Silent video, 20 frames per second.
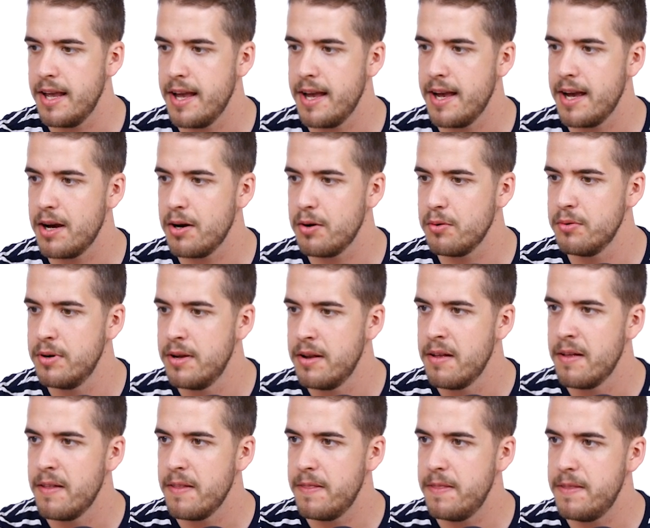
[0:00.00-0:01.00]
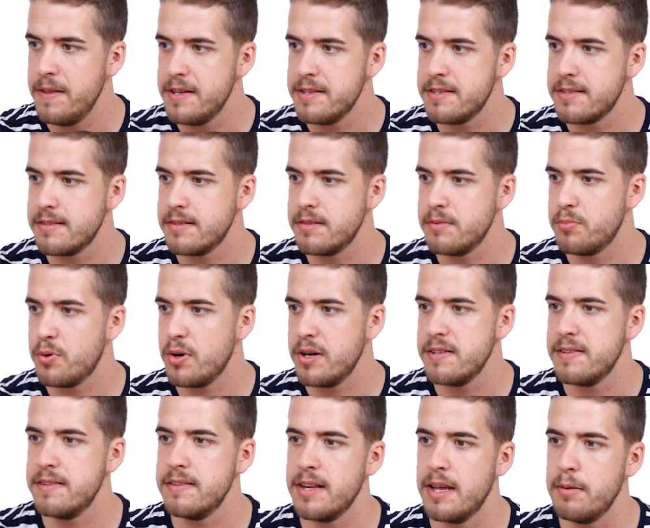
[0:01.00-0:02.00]
how this
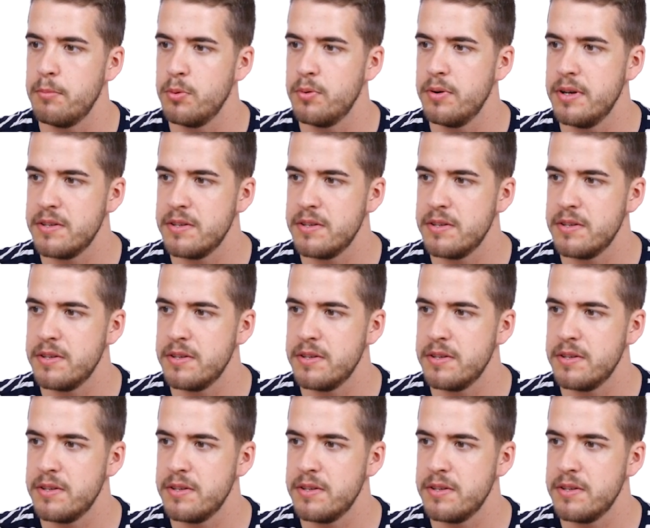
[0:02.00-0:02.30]
pricing table